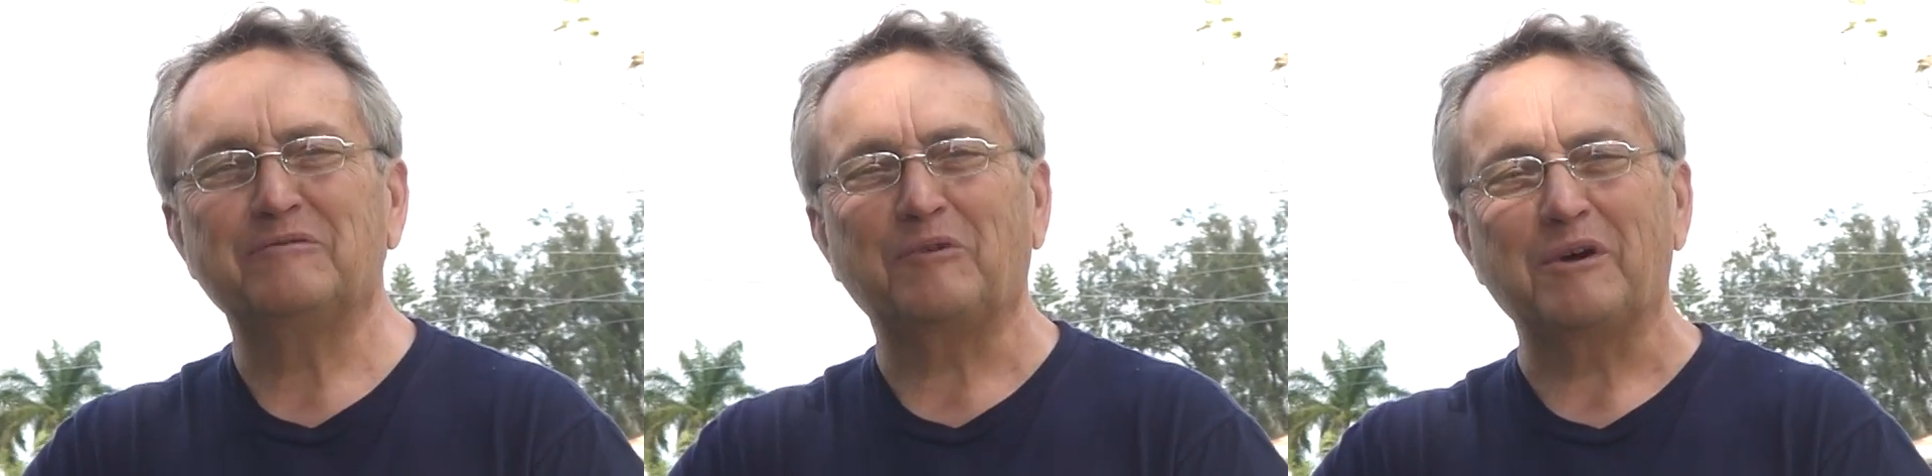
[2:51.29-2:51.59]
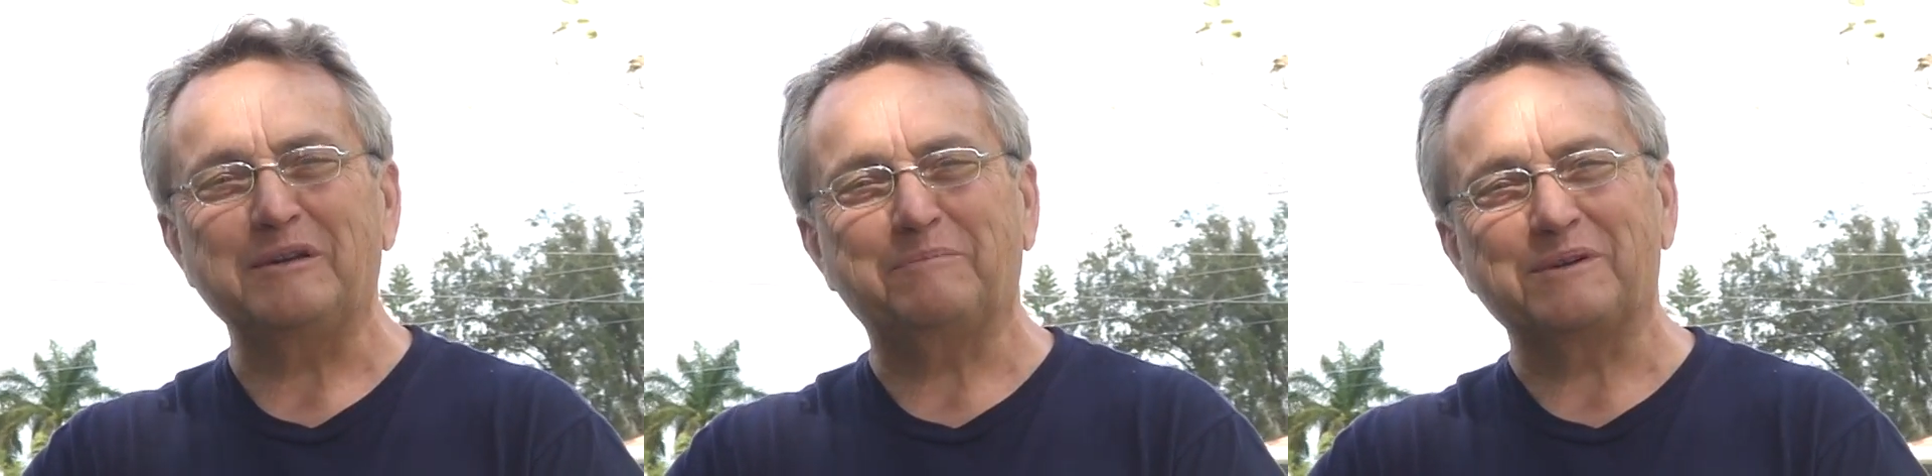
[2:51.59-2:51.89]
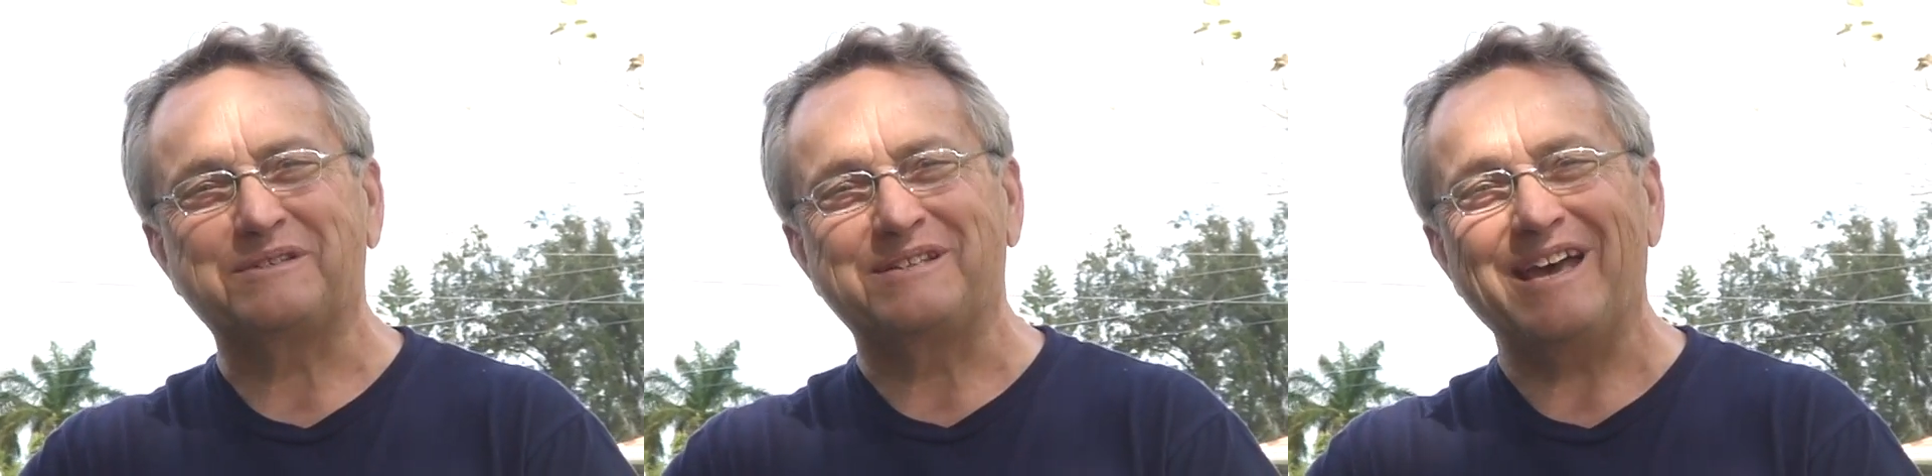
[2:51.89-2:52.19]

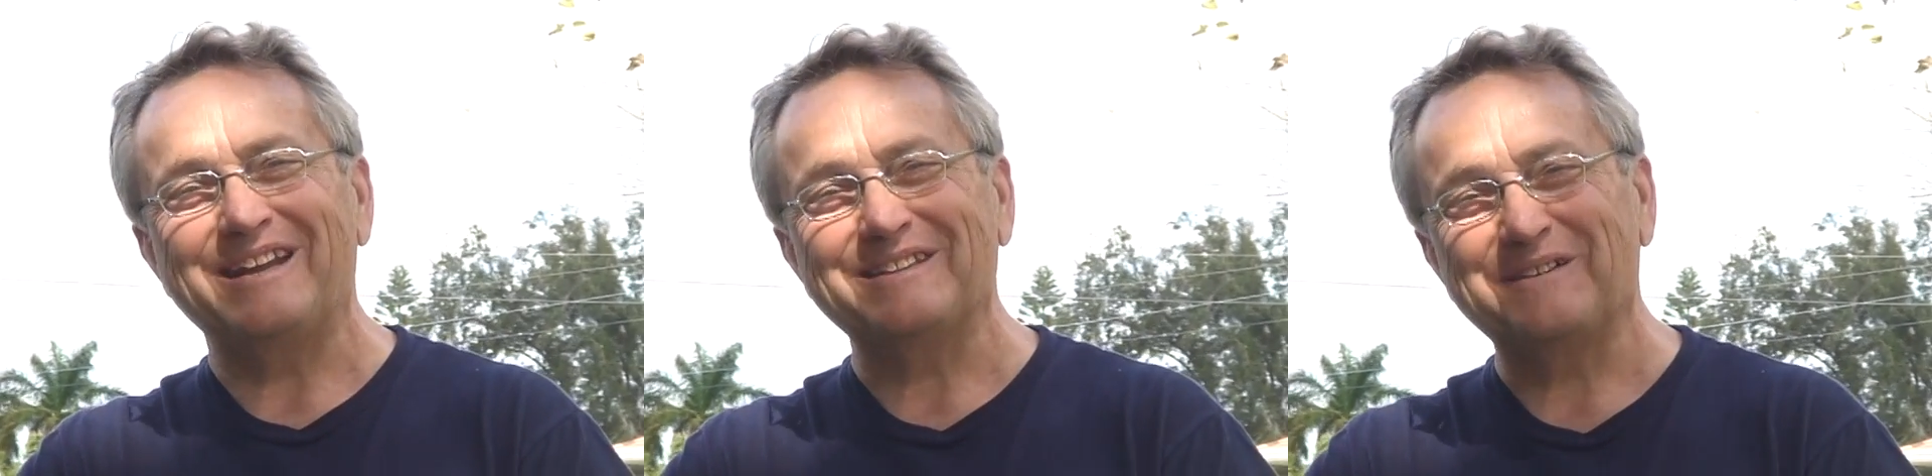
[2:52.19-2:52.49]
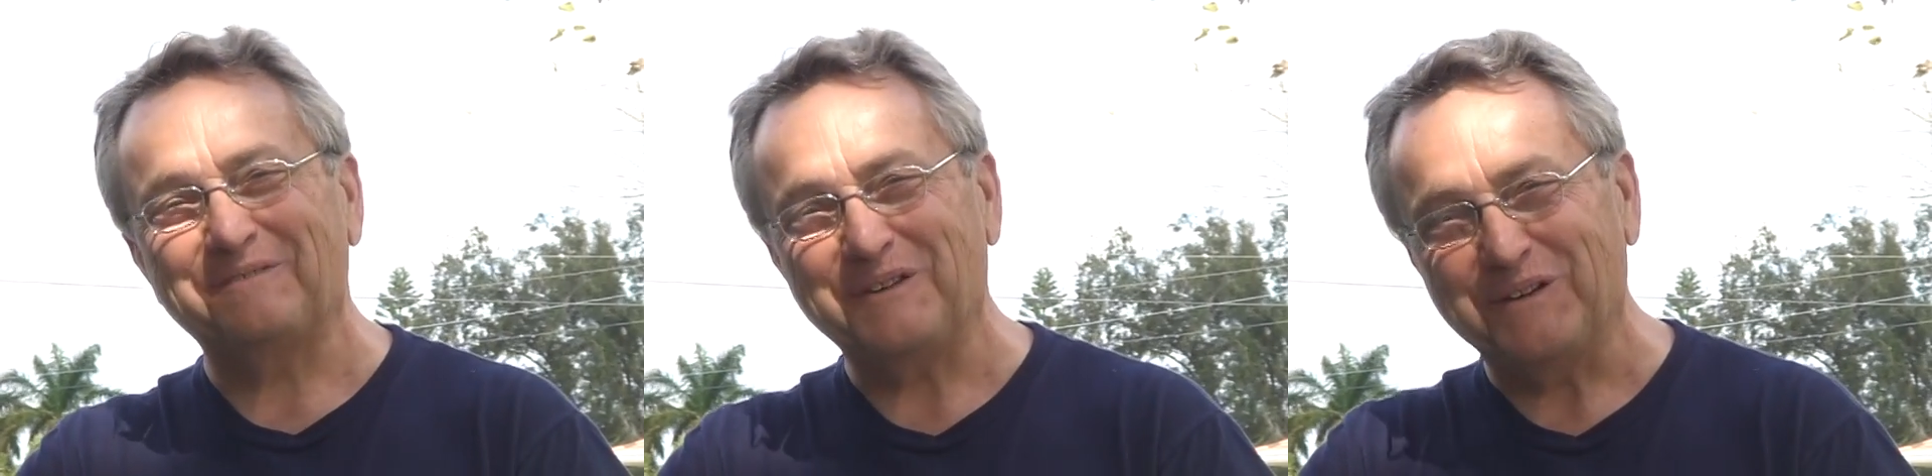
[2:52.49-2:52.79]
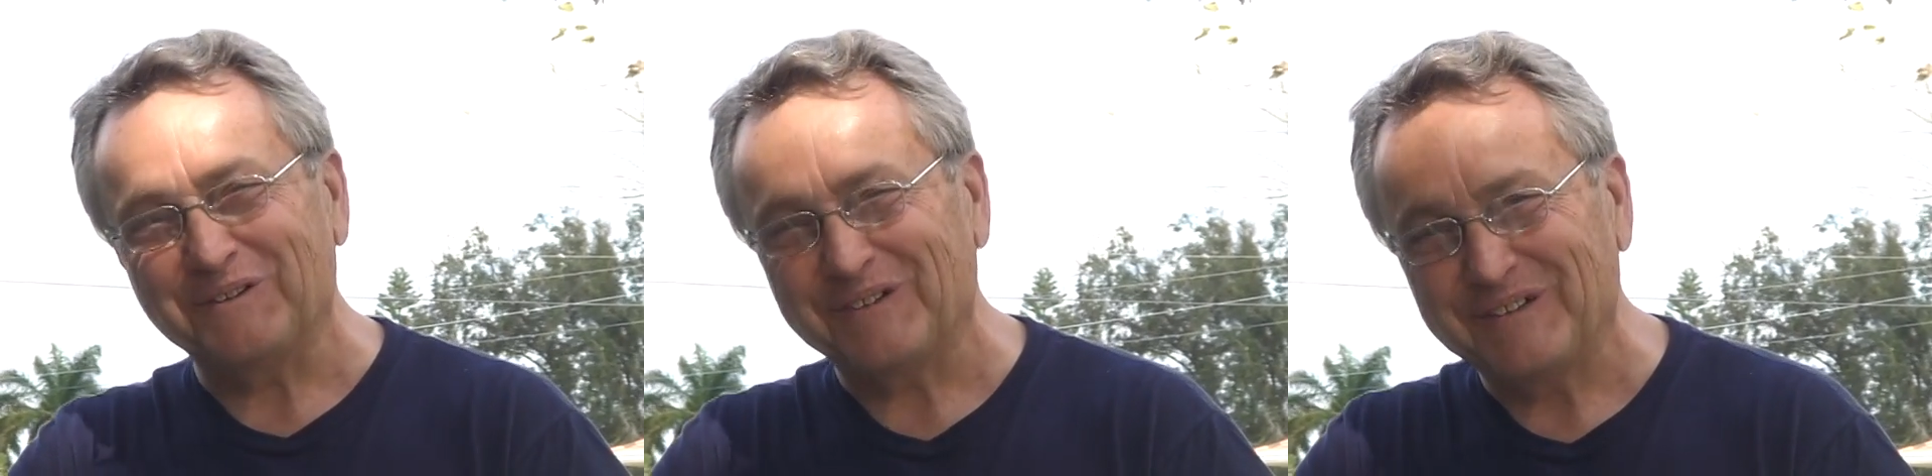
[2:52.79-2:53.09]
40% of the
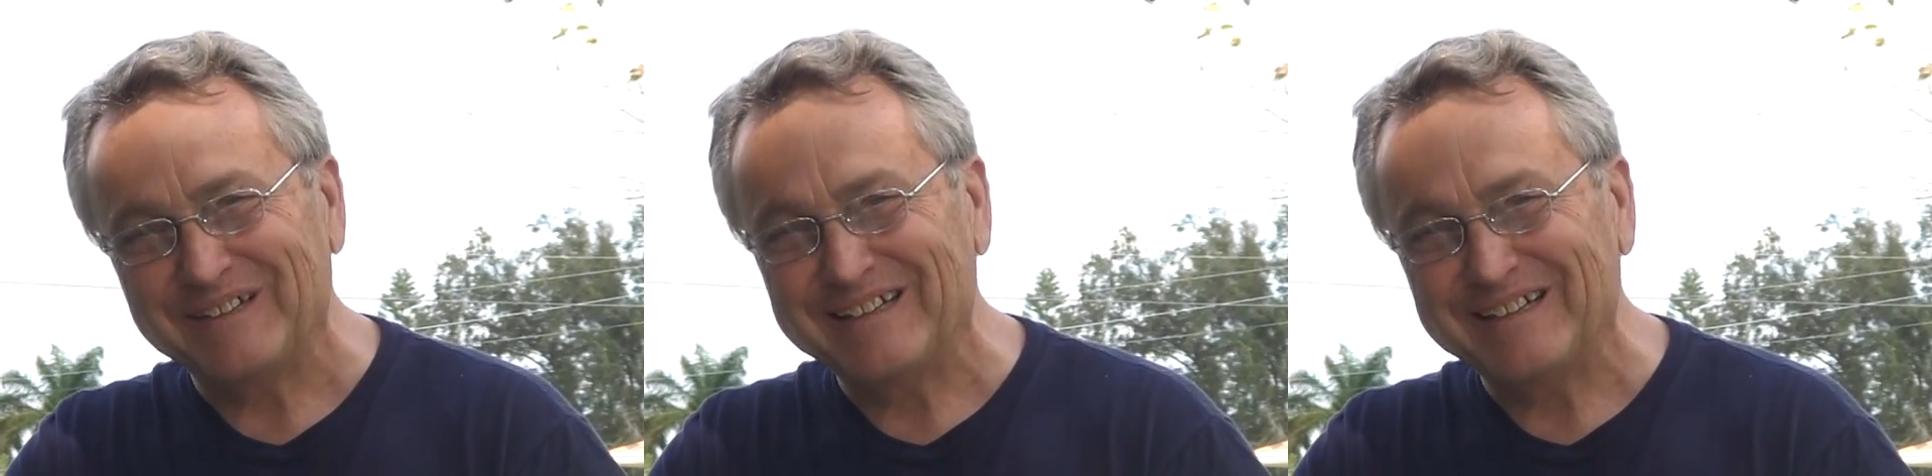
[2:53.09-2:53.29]
fuel